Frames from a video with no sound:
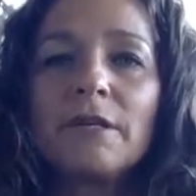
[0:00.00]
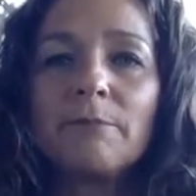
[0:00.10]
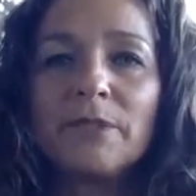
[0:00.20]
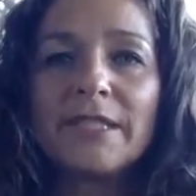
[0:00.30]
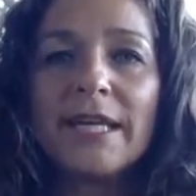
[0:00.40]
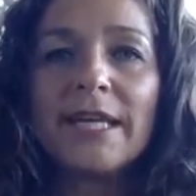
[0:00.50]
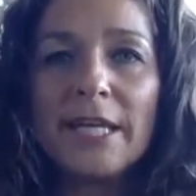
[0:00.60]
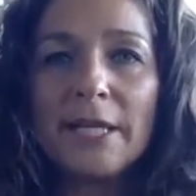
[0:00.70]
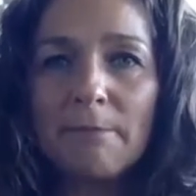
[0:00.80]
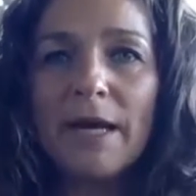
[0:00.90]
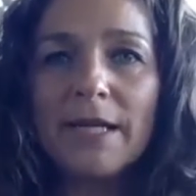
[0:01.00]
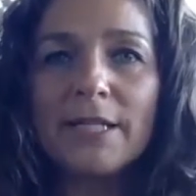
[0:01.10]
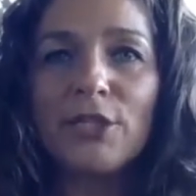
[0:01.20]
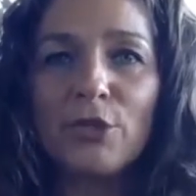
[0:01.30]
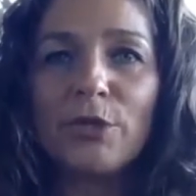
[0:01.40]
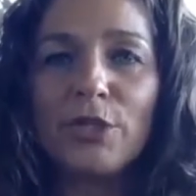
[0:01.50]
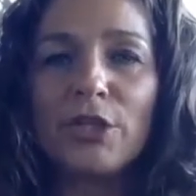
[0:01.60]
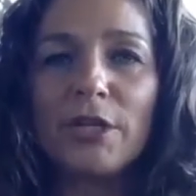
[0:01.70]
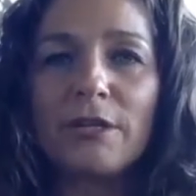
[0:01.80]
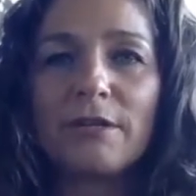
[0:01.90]
stay in my
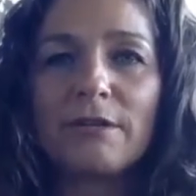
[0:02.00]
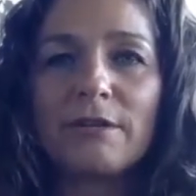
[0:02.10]
intuition,